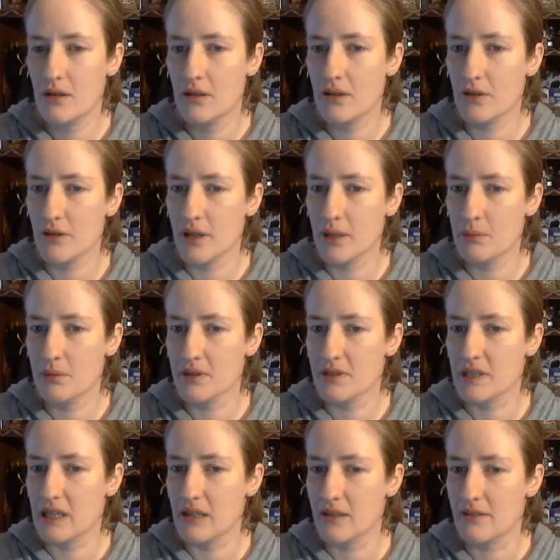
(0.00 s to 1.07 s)
you're able to
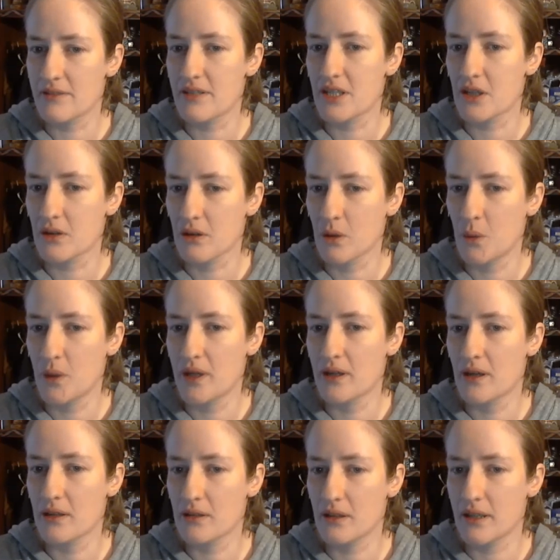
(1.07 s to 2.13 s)
kind of zero in
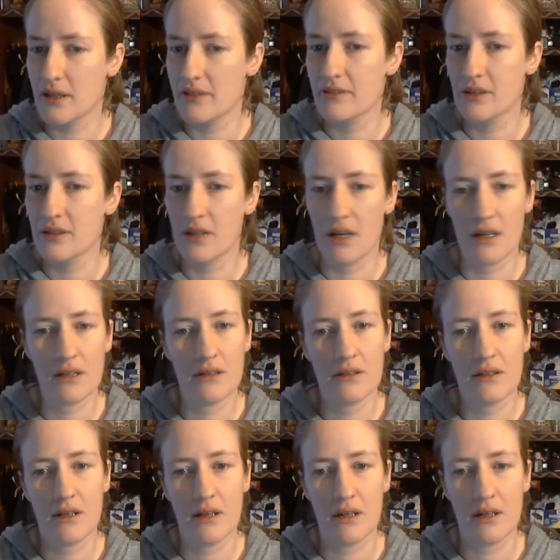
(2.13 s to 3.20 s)
on life a lot
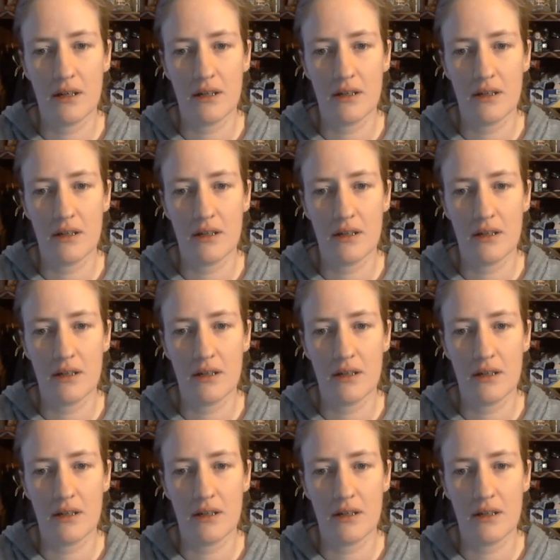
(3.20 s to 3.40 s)
uh,